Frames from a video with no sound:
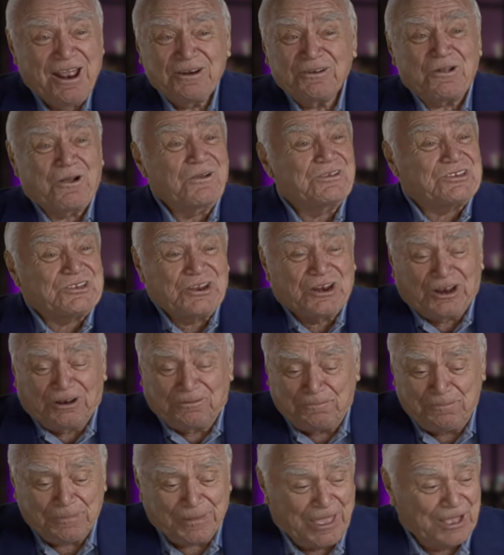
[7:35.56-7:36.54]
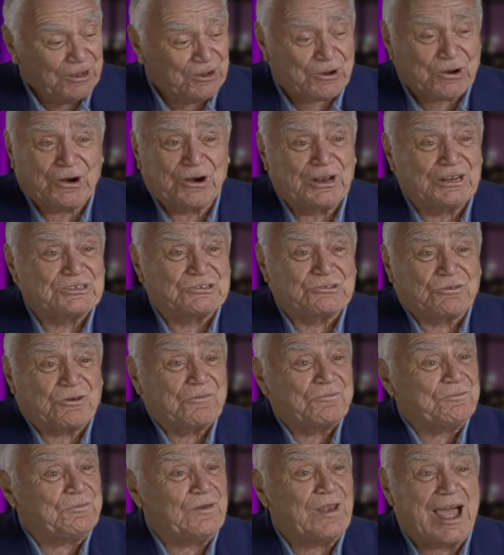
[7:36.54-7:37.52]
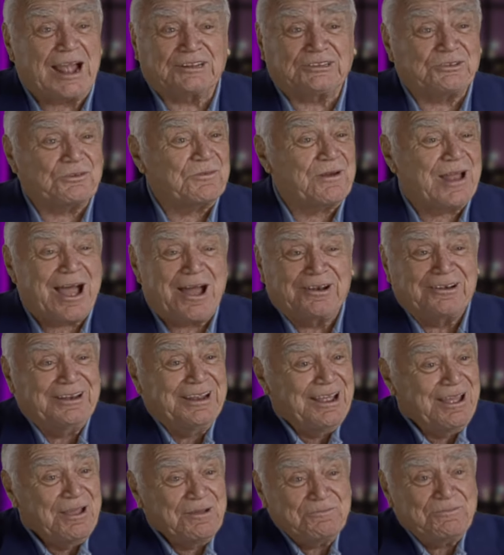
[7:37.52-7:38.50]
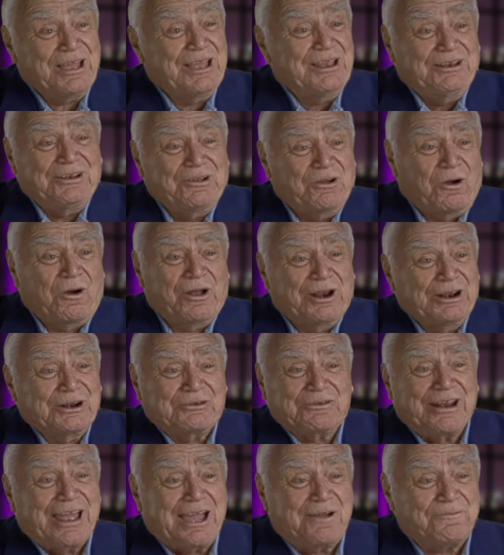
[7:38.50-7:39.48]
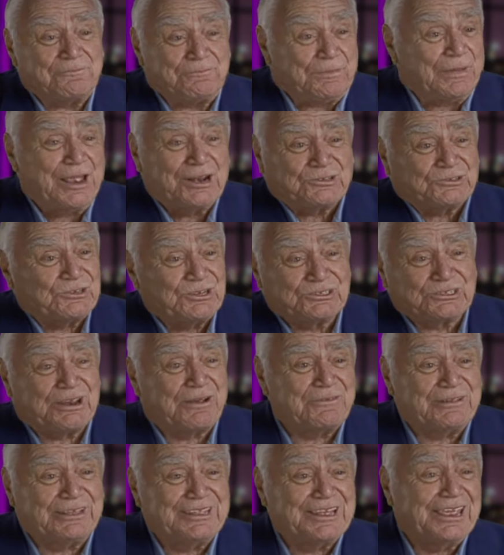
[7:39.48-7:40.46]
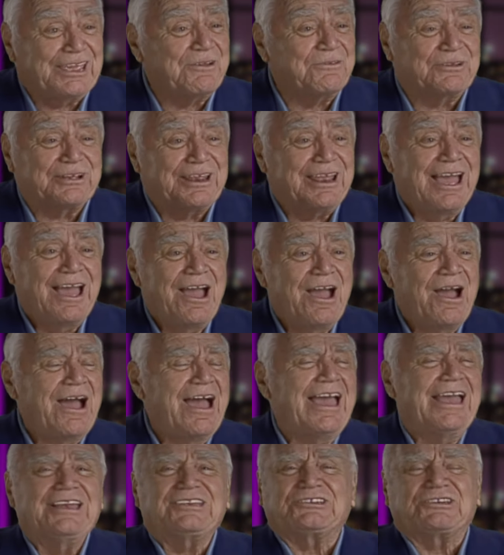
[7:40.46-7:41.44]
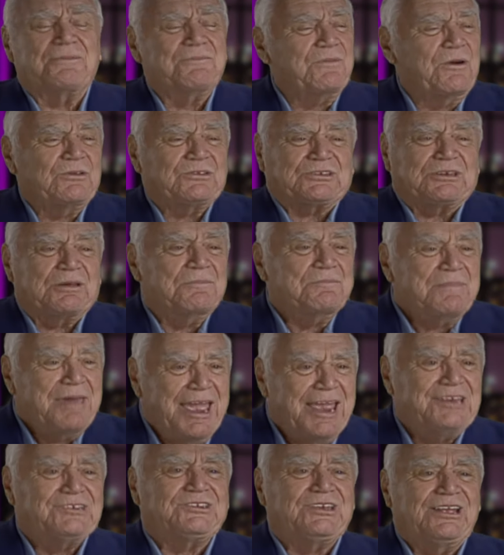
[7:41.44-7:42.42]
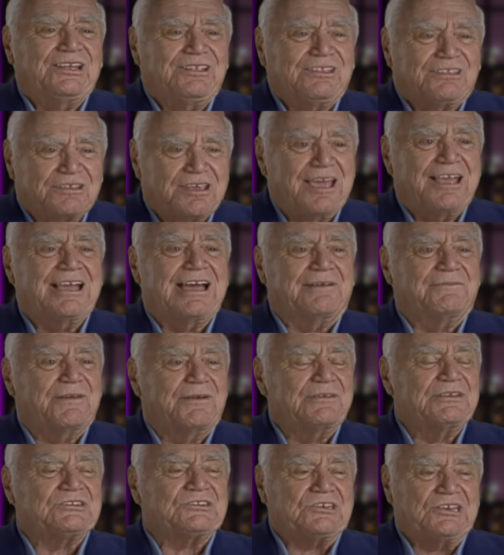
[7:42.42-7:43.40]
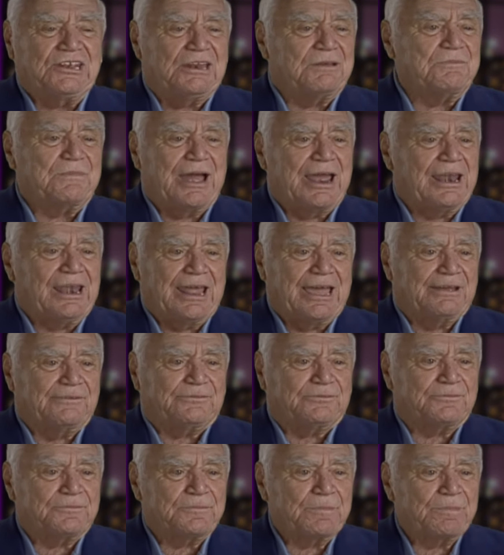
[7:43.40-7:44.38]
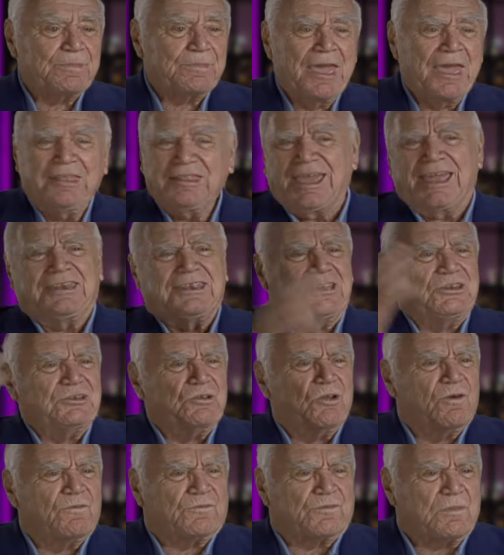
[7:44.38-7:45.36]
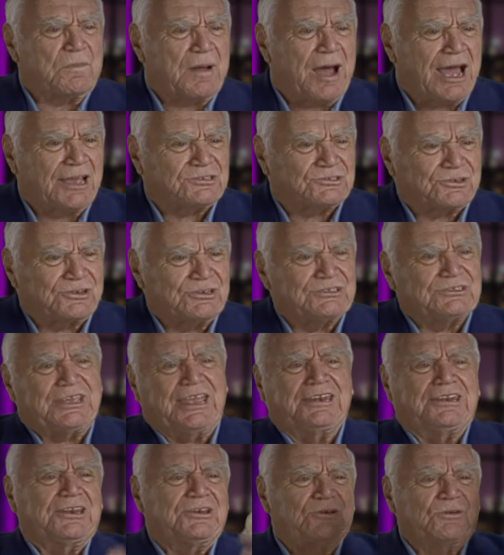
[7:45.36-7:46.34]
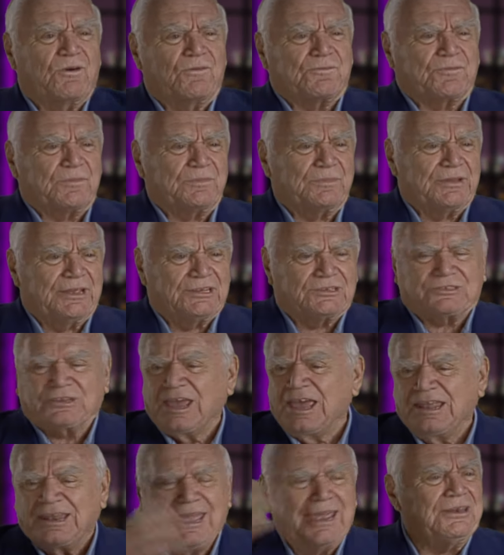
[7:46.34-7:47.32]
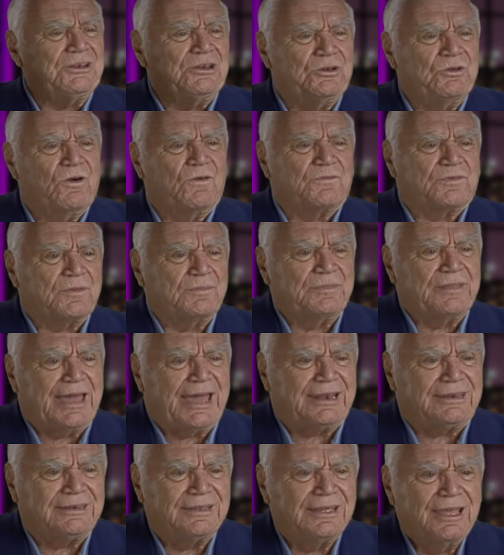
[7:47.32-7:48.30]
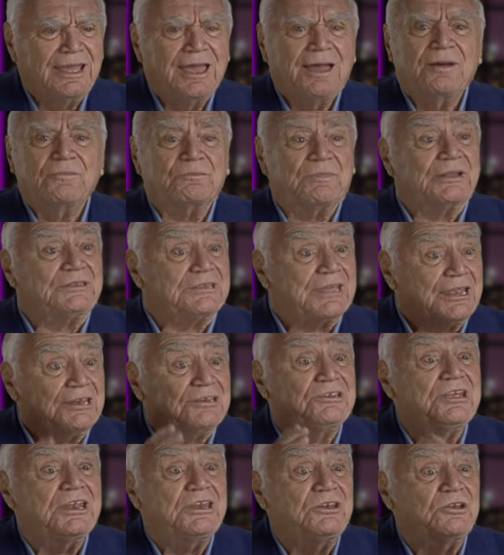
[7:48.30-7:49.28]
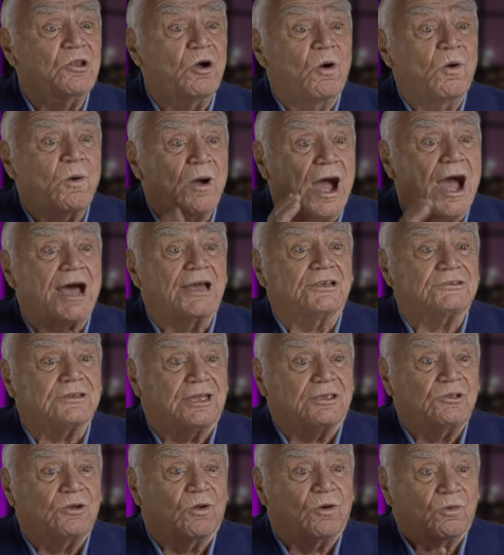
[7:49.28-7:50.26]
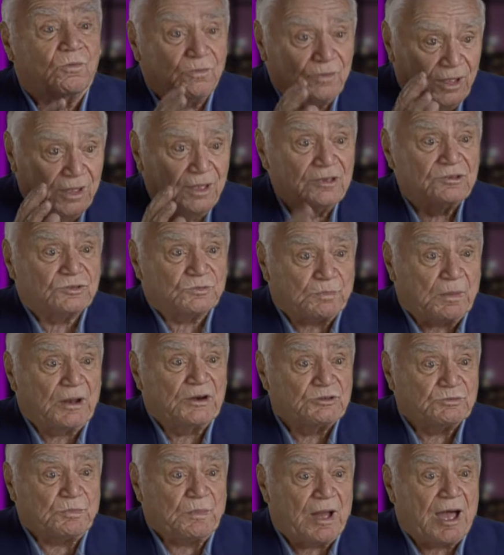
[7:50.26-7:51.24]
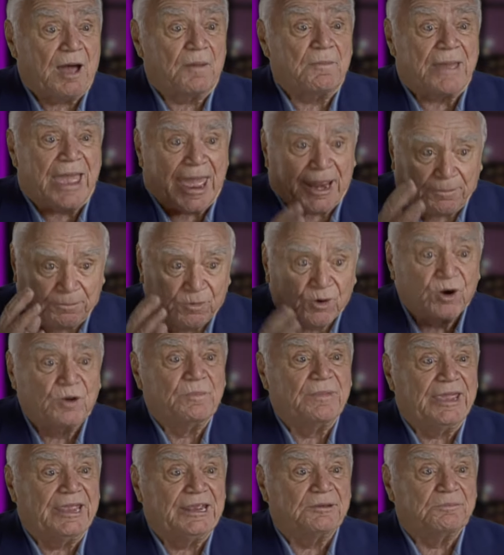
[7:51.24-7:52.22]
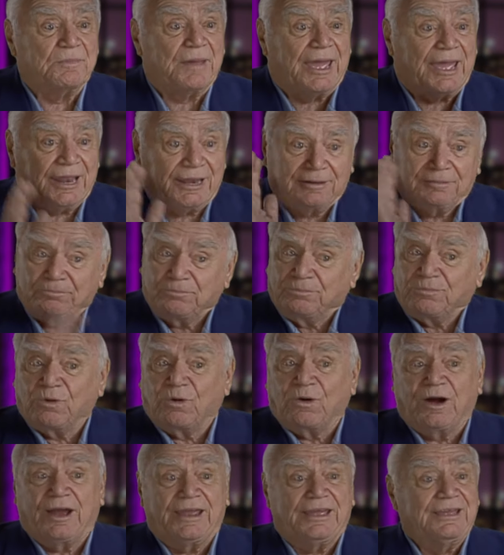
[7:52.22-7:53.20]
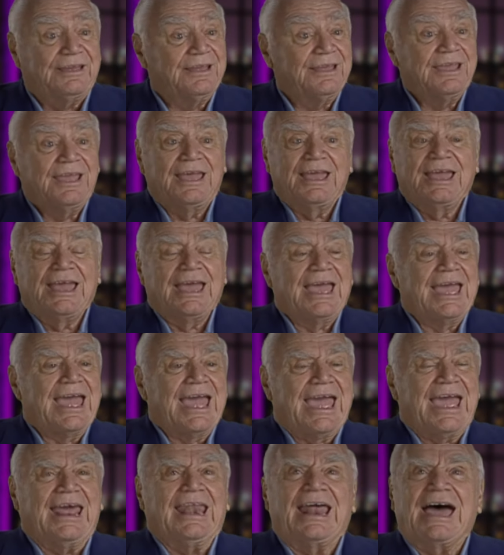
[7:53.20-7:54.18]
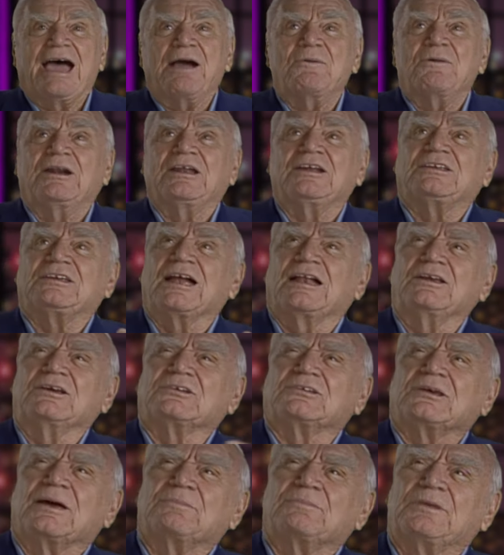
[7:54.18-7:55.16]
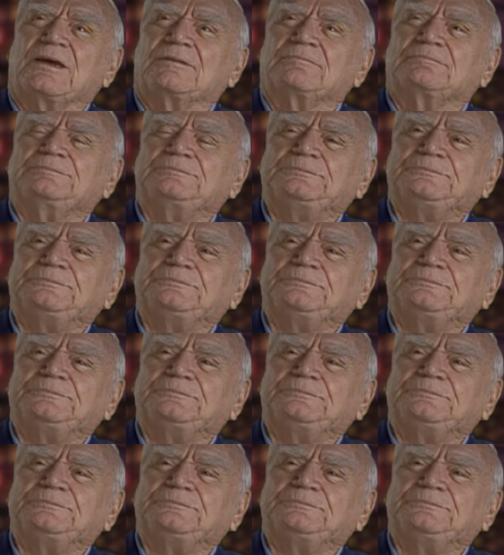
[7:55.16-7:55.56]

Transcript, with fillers: Those little girls flocked around, autograph pictures, everything you can. It's the most amazing thing I've ever seen in my life. They didn't know from Oscars, they didn't know from this, they didn't know from that, but they did know, you know, SpongeBob and Mermaid Man. Boy, and I want to tell you something.